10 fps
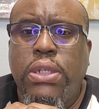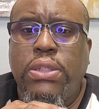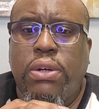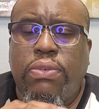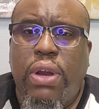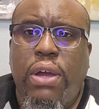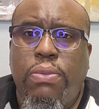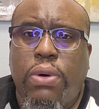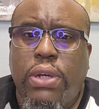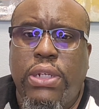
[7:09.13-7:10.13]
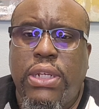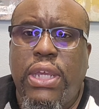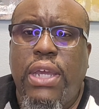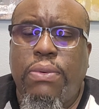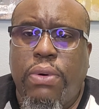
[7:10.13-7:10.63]
the groundwork and the
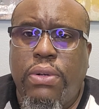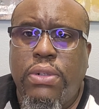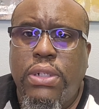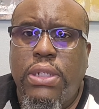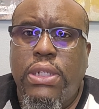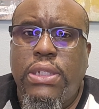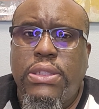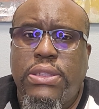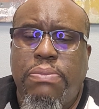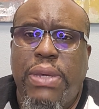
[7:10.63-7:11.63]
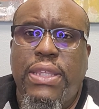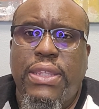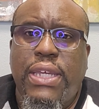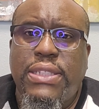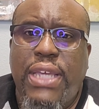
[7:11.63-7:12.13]
legwork to make
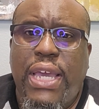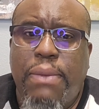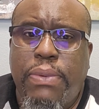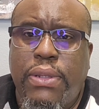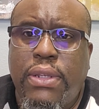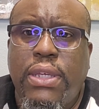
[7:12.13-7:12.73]
things happen.